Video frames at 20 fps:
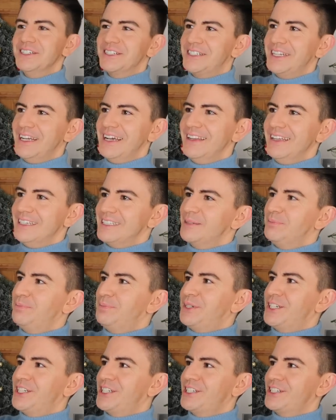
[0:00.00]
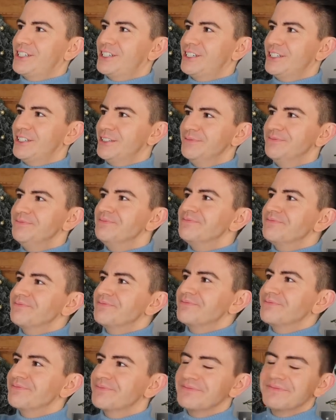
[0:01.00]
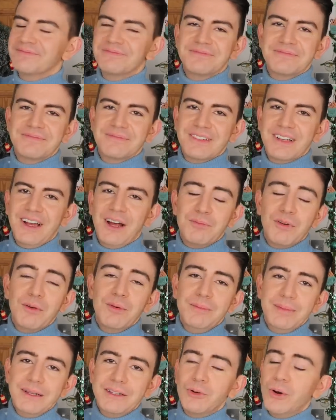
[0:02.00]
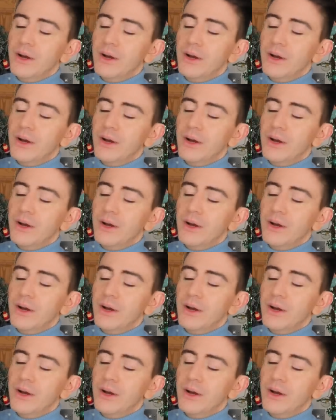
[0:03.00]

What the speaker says: you just hear this psh. I'd probably be